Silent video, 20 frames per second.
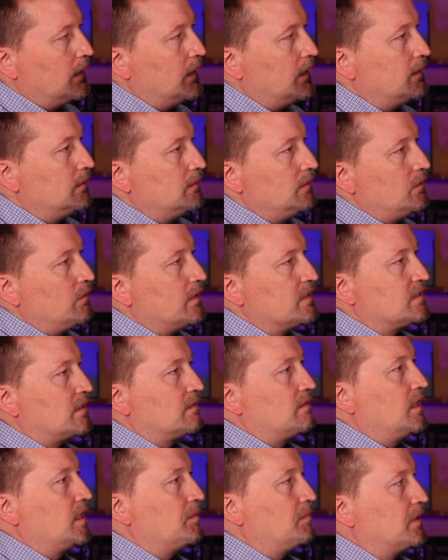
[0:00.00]
And, you know, as I
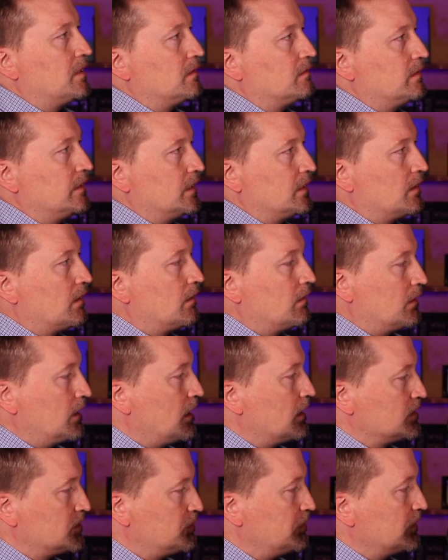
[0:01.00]
think about like our
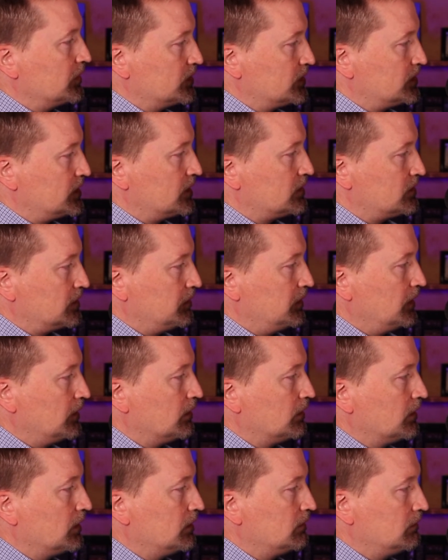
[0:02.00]
hospital system
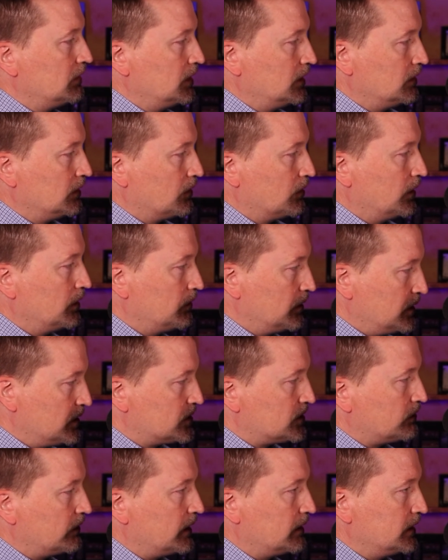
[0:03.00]
here in Greenwood and the
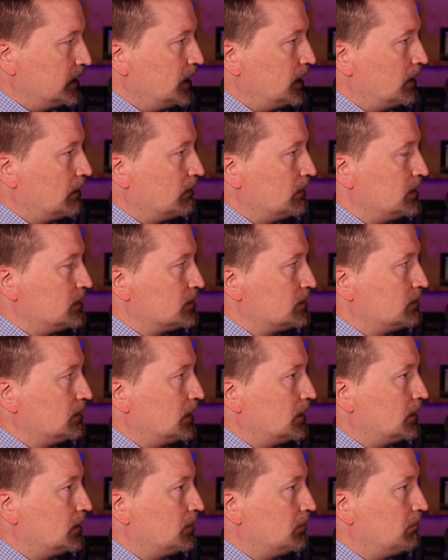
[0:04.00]
surrounding counties,
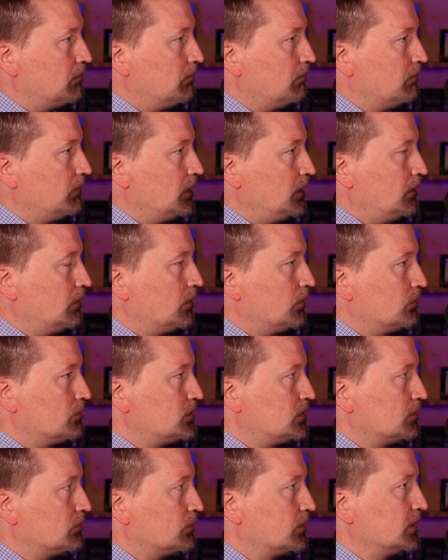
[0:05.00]

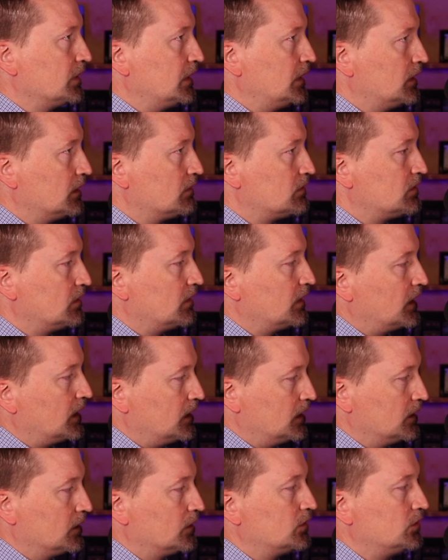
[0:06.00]
to really get to
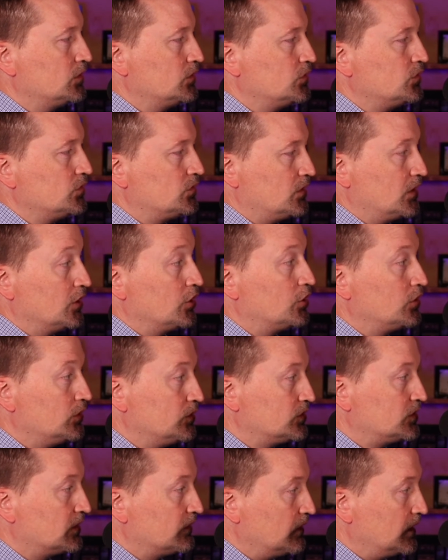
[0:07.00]
that
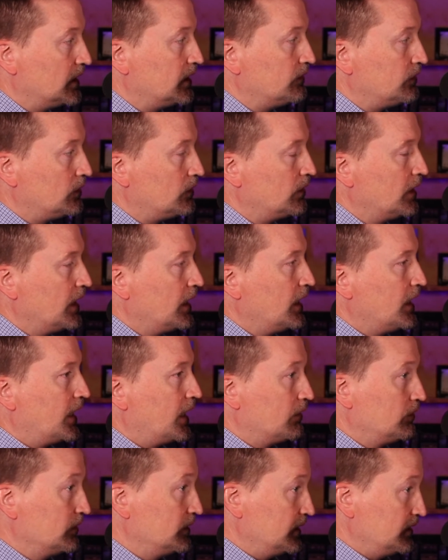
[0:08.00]
inclusive level,
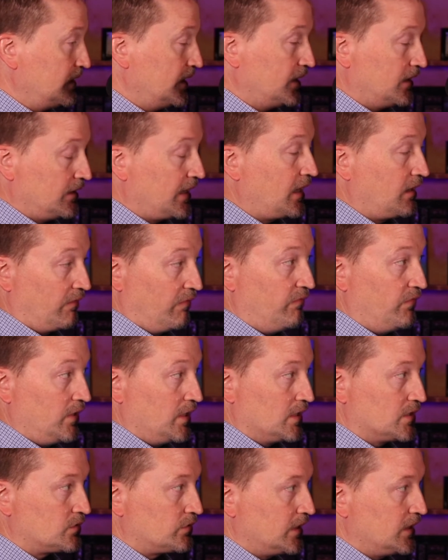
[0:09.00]
I really think it kind of
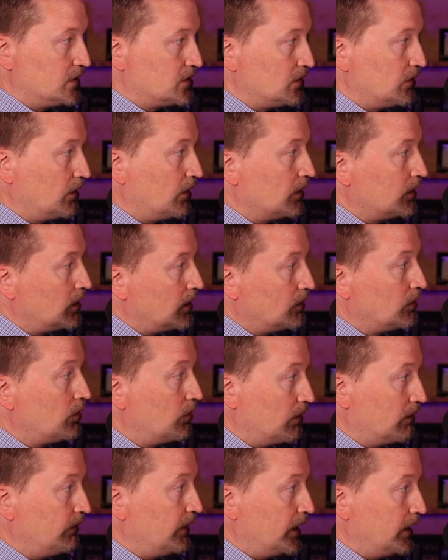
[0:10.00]
fits, right? So our mm-hmm.
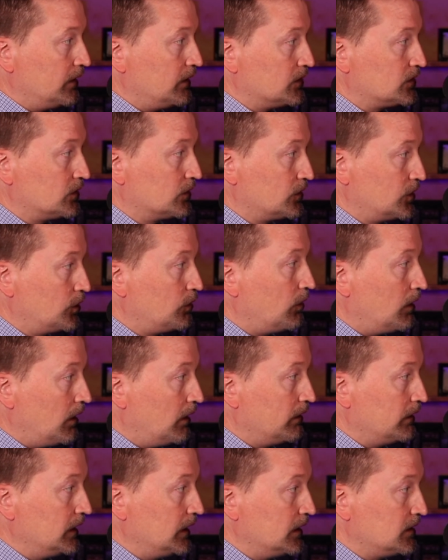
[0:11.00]
core values are
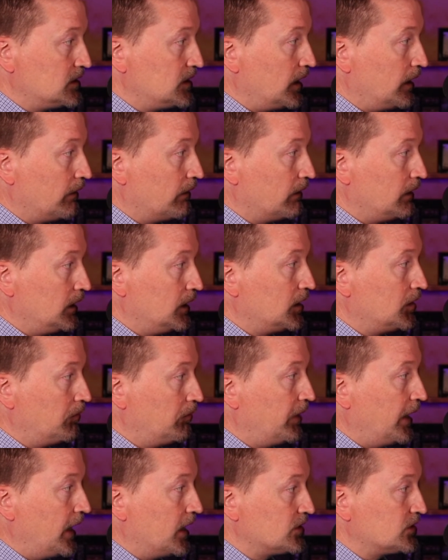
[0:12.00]
quality, integrity,
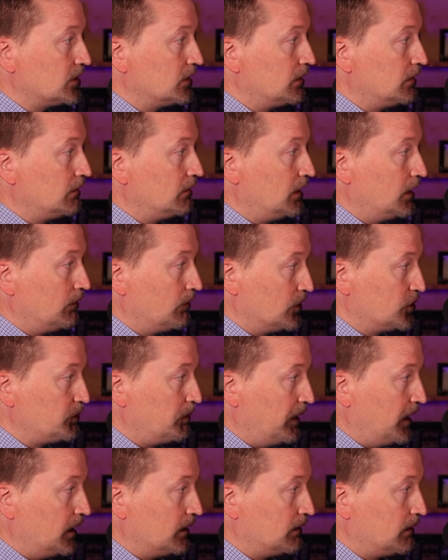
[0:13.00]
compassion, and
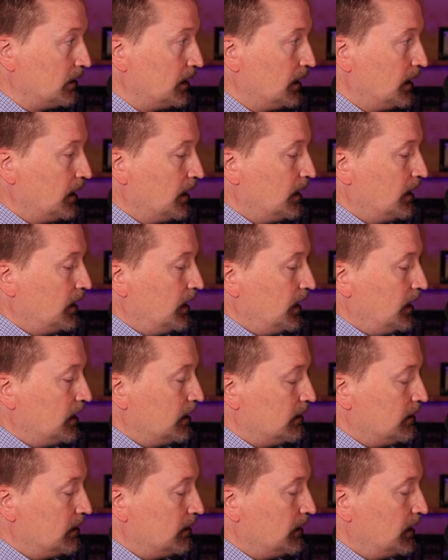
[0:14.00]
respect. Mm-hmm.
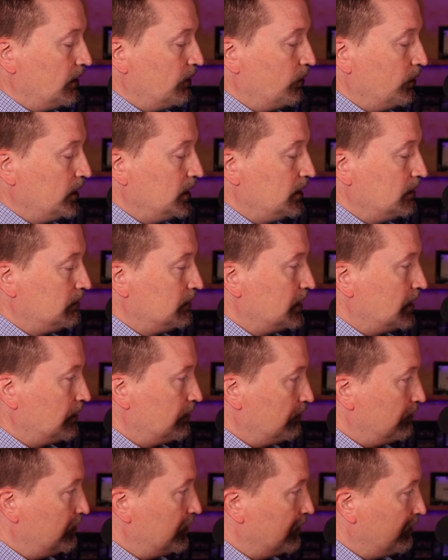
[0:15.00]
And if we
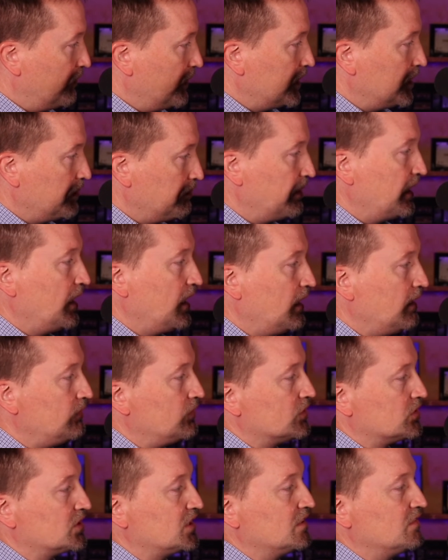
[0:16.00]
can develop
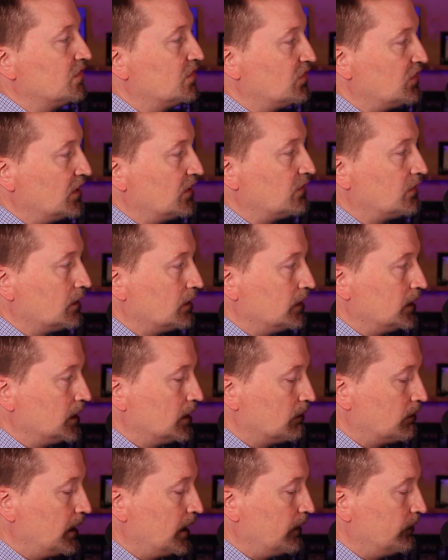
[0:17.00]
behaviors consistently
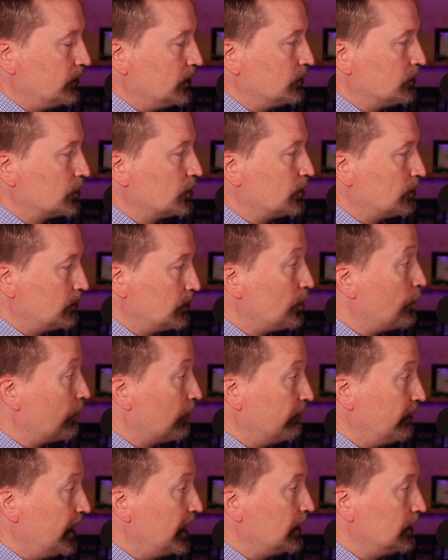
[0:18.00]
around those
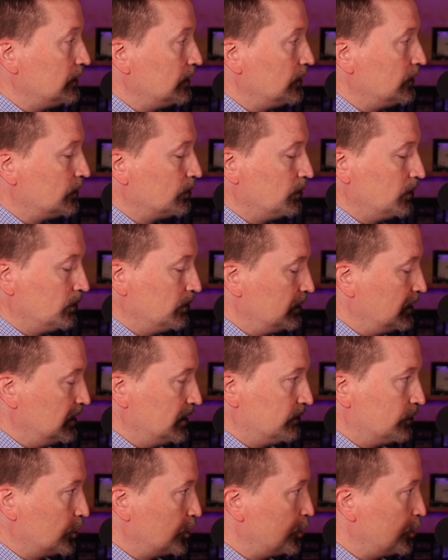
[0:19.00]
core values, we will deliver